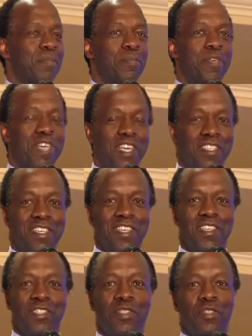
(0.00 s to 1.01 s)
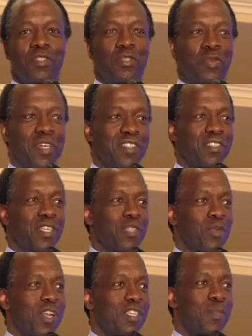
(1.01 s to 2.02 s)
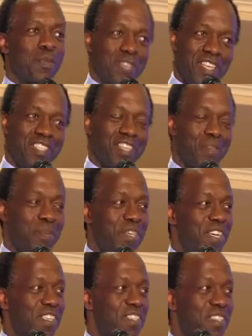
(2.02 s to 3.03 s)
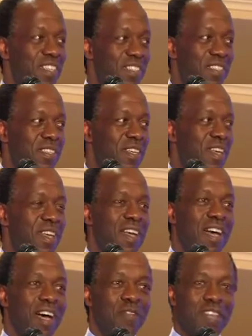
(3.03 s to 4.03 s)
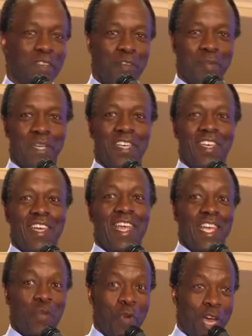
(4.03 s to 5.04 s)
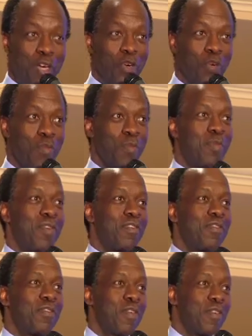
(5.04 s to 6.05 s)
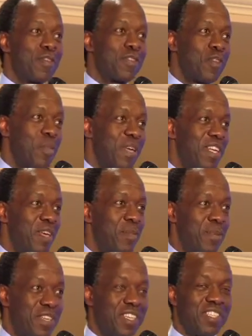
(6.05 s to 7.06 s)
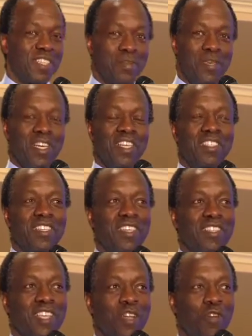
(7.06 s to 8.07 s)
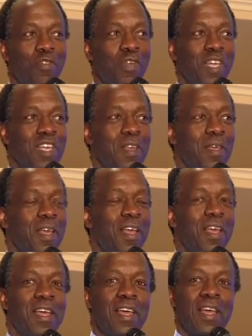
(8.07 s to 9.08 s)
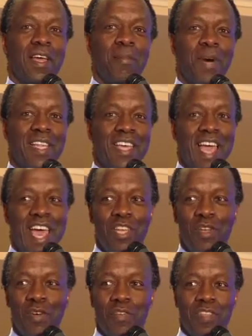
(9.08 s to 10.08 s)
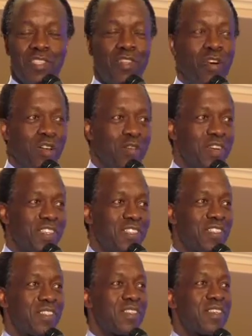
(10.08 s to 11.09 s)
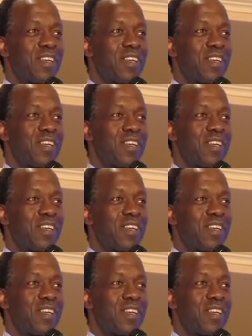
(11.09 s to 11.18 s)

PhDs, students, as well as potential PhDs. I've never been in one room full of so many potential PhDs, and hopefully by the end of this conference,